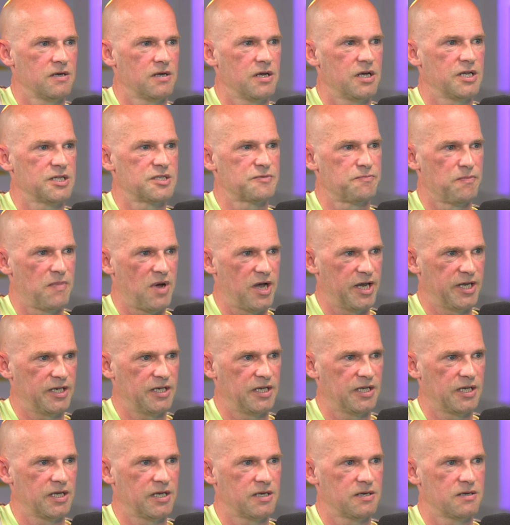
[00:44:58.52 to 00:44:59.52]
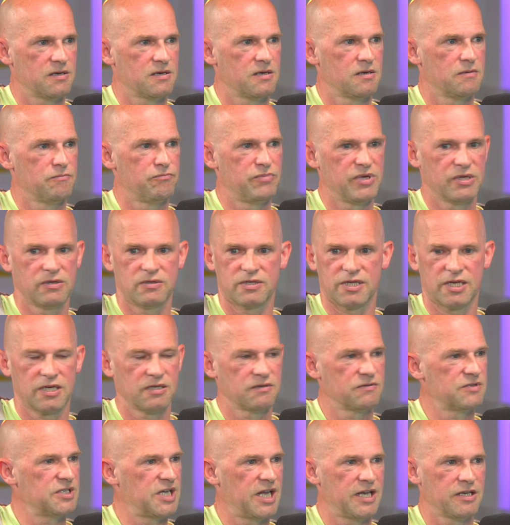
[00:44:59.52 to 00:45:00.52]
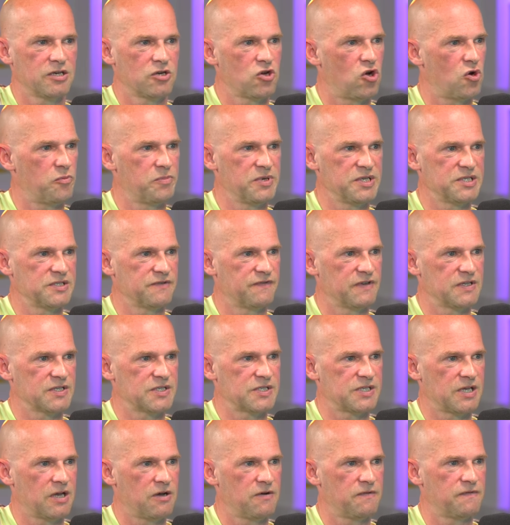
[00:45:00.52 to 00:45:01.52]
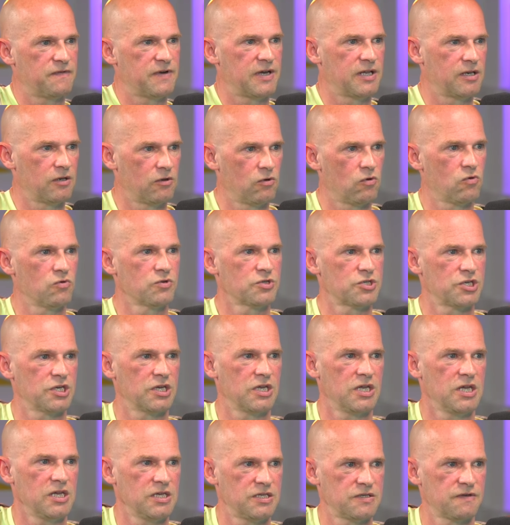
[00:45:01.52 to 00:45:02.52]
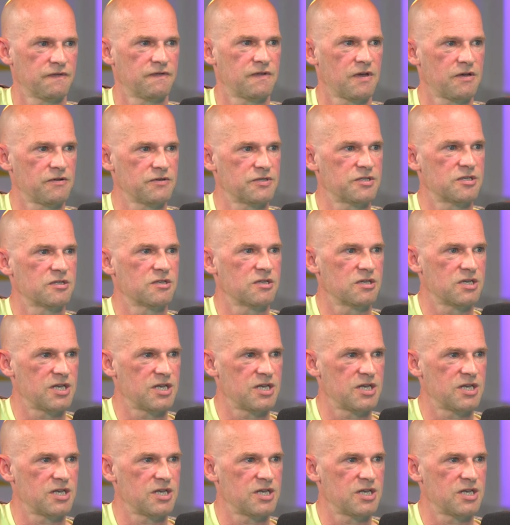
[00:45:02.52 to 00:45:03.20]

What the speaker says: It's mining it, building 10 copies of itself and launching each of those to the